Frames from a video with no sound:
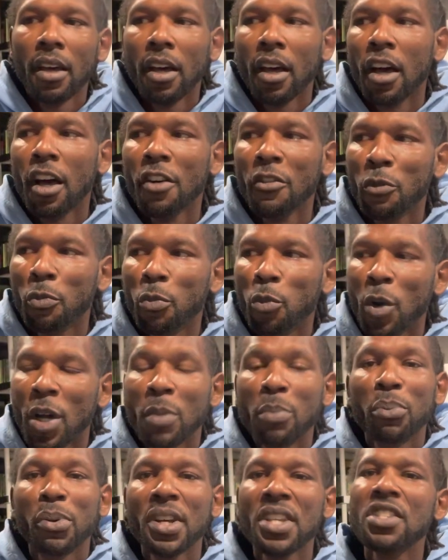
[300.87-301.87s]
of
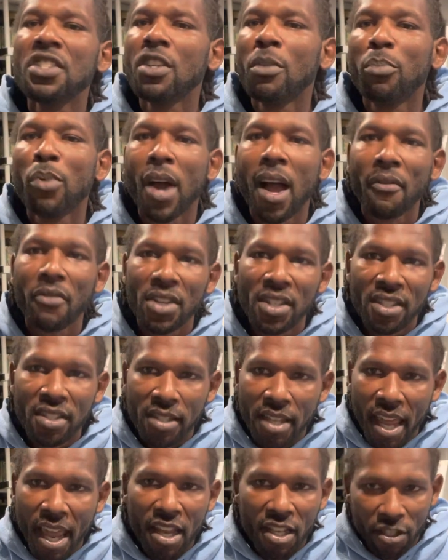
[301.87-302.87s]
what Prison2Profit
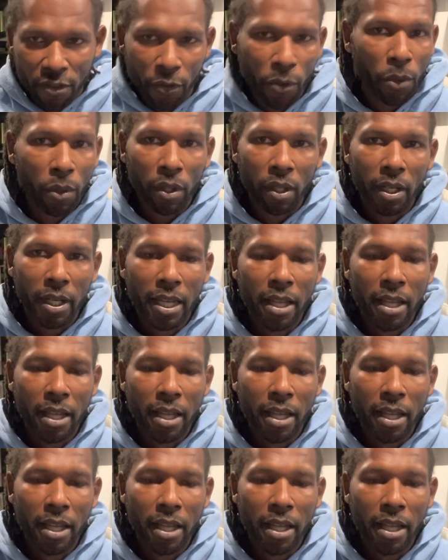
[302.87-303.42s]
stands for.